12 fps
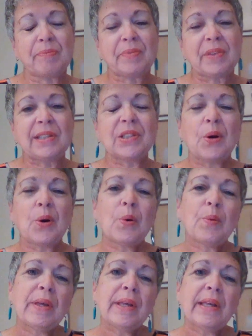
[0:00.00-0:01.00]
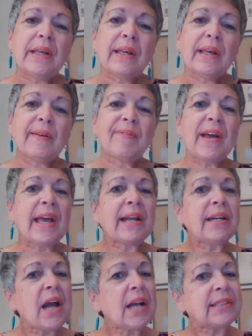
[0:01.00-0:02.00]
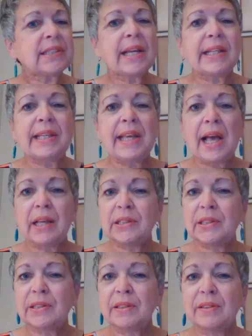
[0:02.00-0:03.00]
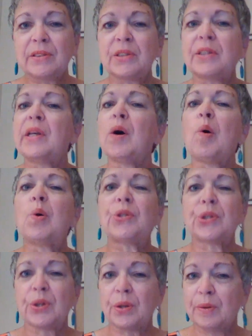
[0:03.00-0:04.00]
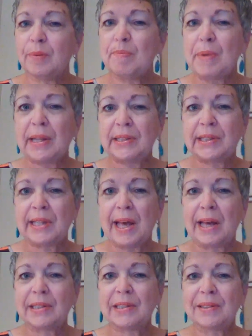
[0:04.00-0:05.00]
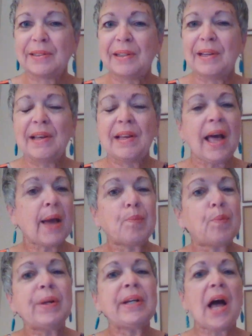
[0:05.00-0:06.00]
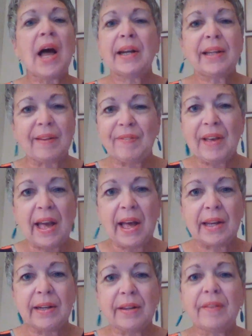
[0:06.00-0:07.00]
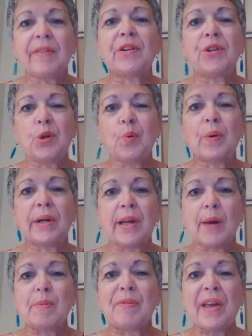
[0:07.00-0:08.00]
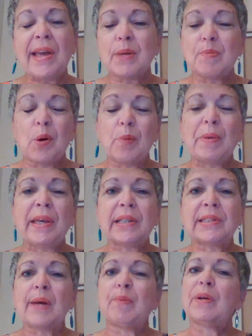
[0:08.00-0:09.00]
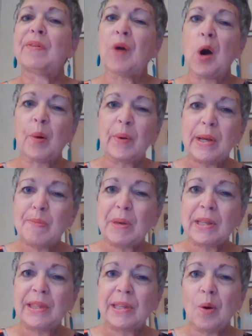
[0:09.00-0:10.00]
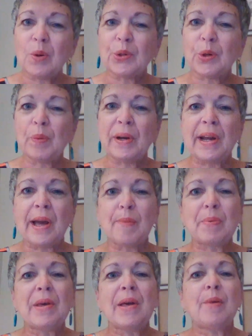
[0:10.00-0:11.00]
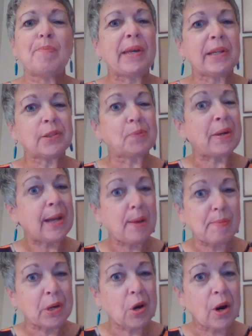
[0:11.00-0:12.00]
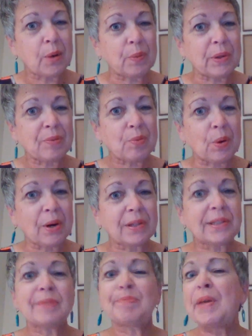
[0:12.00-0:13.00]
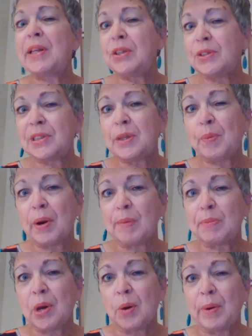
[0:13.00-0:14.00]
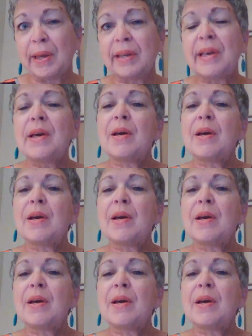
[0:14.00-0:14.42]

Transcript: So if I had not said yes to the older bed set, I would not have had the new one come available because I would have already picked the older one up because my debit card would have worked. And you see where I'm going.